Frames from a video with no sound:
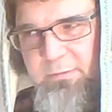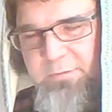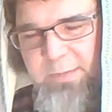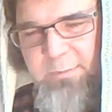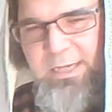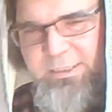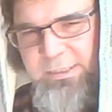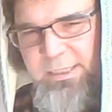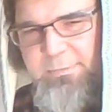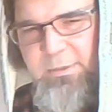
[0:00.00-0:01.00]
Be my
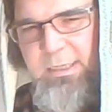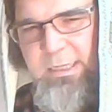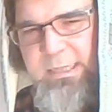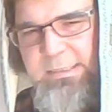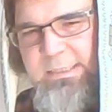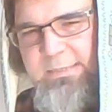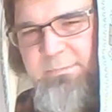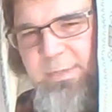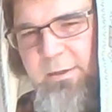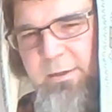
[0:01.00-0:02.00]
sheep. And said,
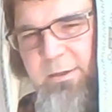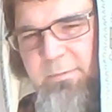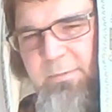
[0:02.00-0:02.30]
Peter,